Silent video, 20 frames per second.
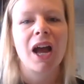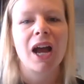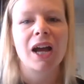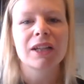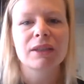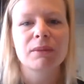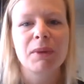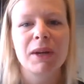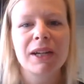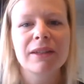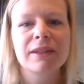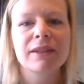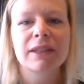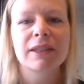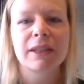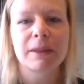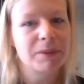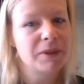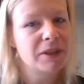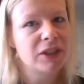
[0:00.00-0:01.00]
As well as
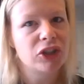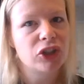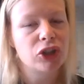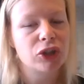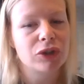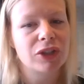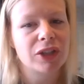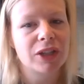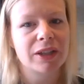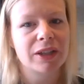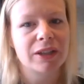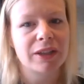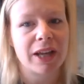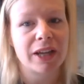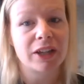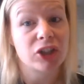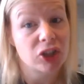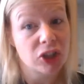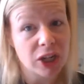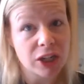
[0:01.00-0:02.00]
substituting their
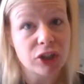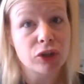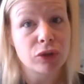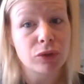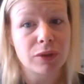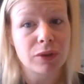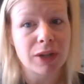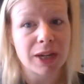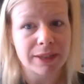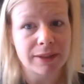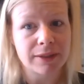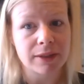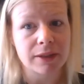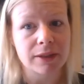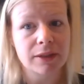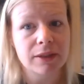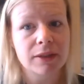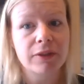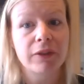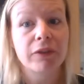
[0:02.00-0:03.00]
scheduled
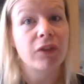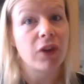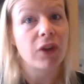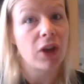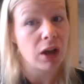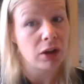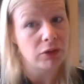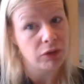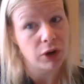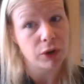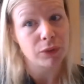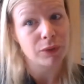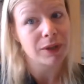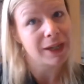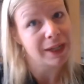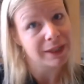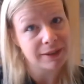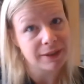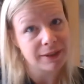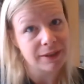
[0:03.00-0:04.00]
lessons for her own
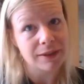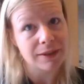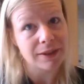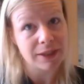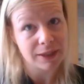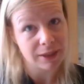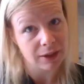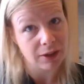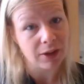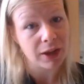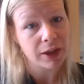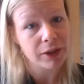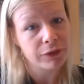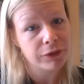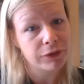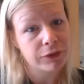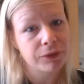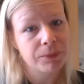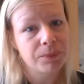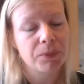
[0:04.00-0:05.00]
lessons in
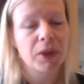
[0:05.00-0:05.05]
life,